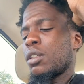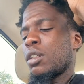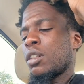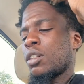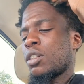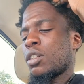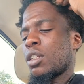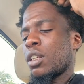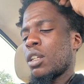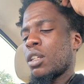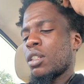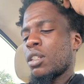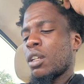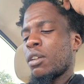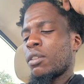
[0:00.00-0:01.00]
It's
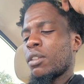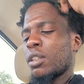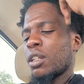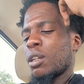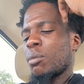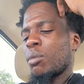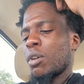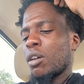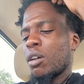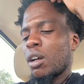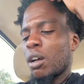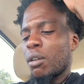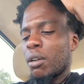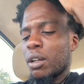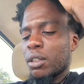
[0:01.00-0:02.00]
changed everything about
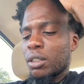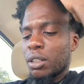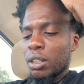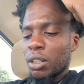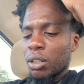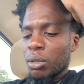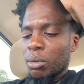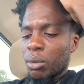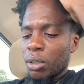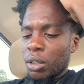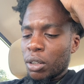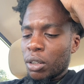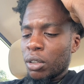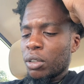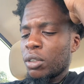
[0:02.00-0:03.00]
how I see the
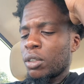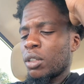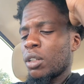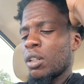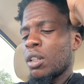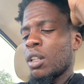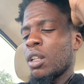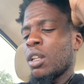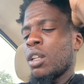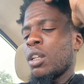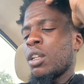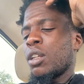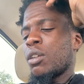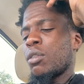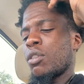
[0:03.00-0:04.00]
world.
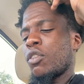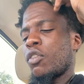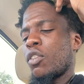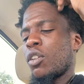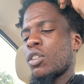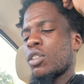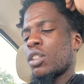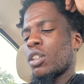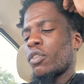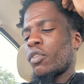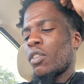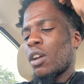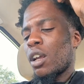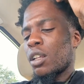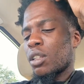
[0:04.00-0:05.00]
You want to fall asleep
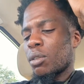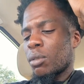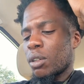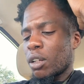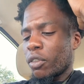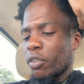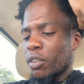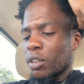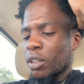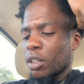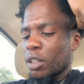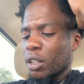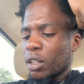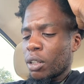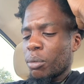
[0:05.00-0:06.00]
fast and wake up feeling
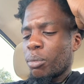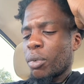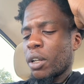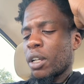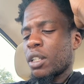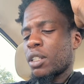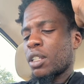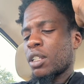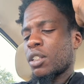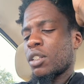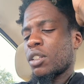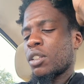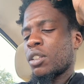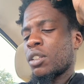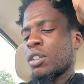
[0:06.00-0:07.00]
good, pay
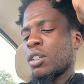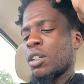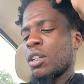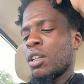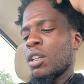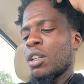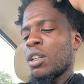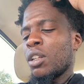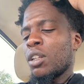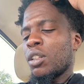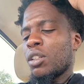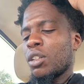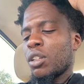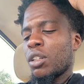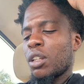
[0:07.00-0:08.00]
attention
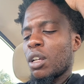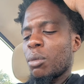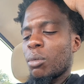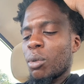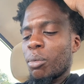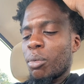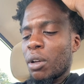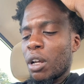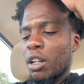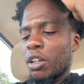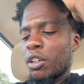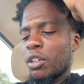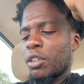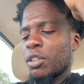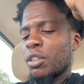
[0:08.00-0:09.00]
to your nightmare
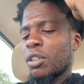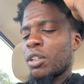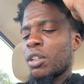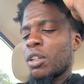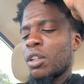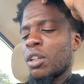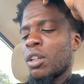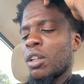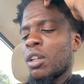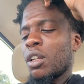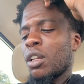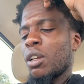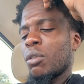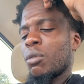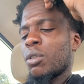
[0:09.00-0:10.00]
patterns
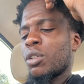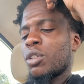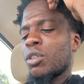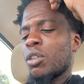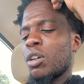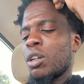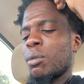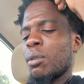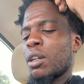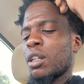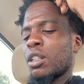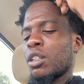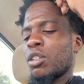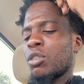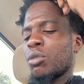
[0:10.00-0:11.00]
and what you
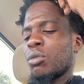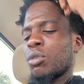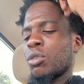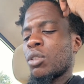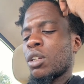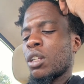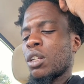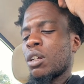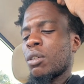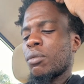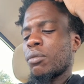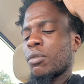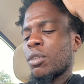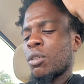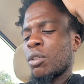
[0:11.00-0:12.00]
automatically do when you get up.
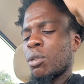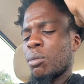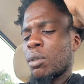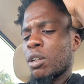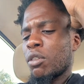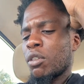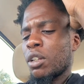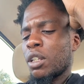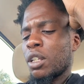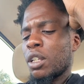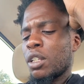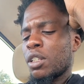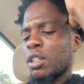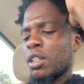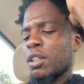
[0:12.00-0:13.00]
You want to make running
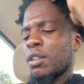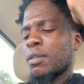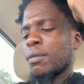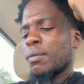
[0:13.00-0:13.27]
easy?